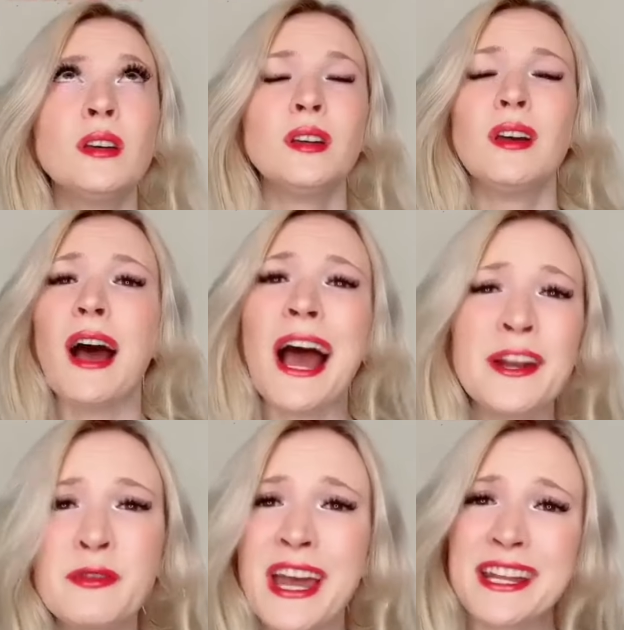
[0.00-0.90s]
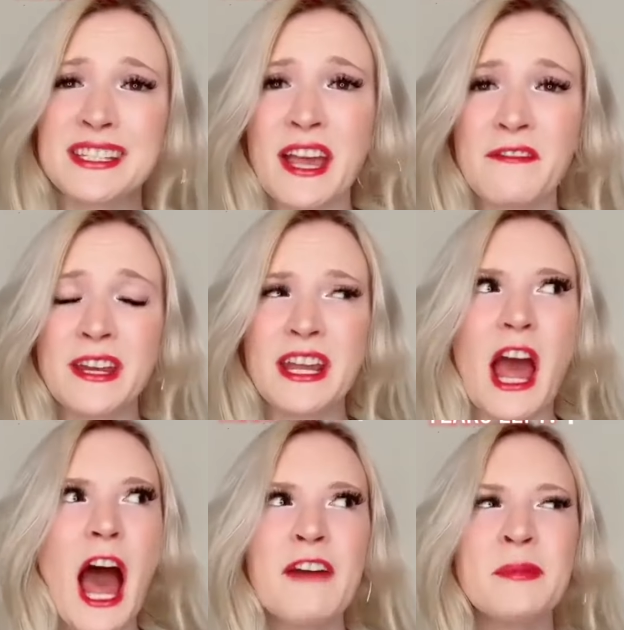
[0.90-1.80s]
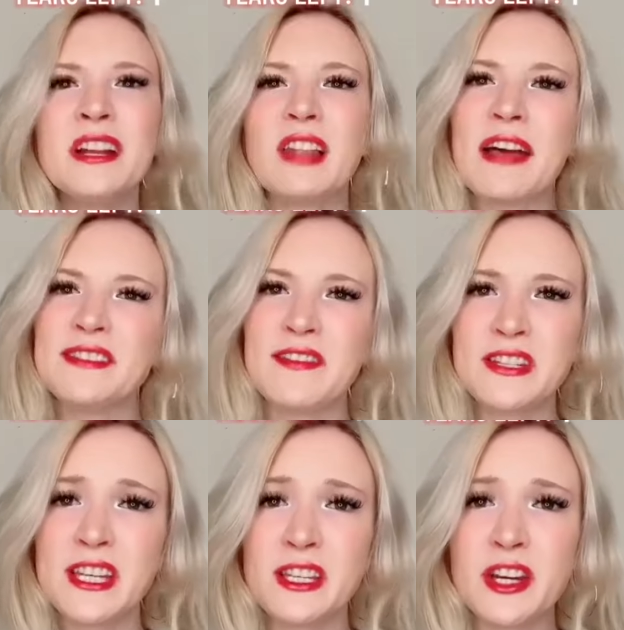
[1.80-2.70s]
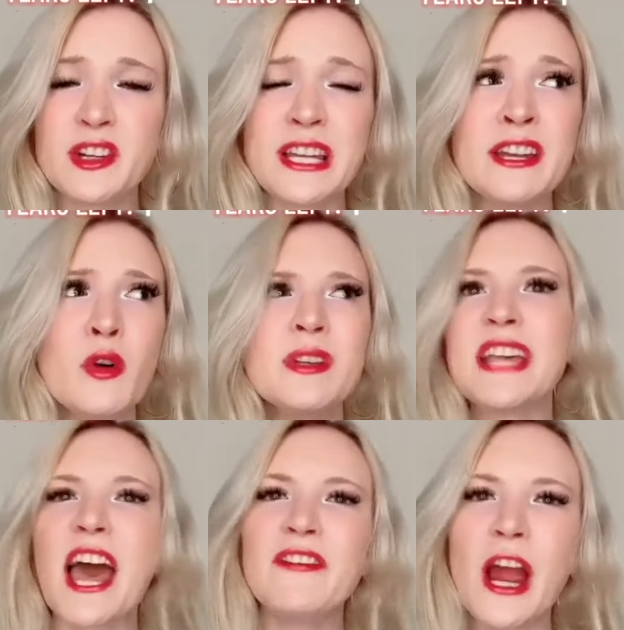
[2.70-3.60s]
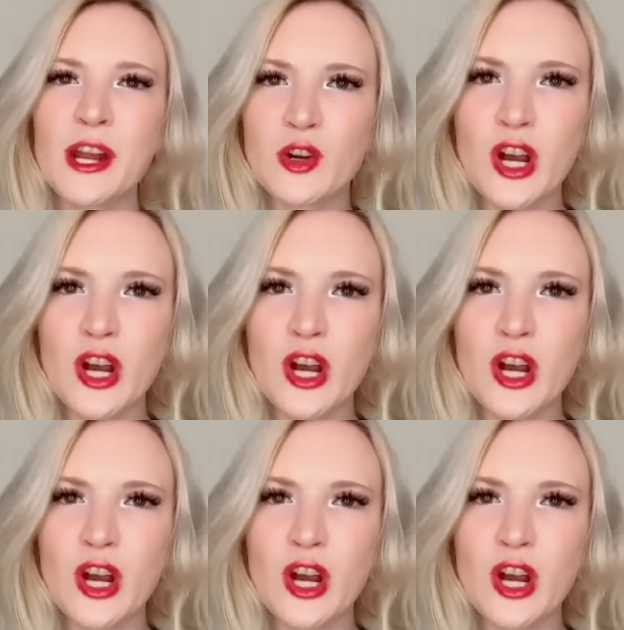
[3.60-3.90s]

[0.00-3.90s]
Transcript: I don't get it, Stephanie. I've been alive 17 years, and no one's ever had a crush on...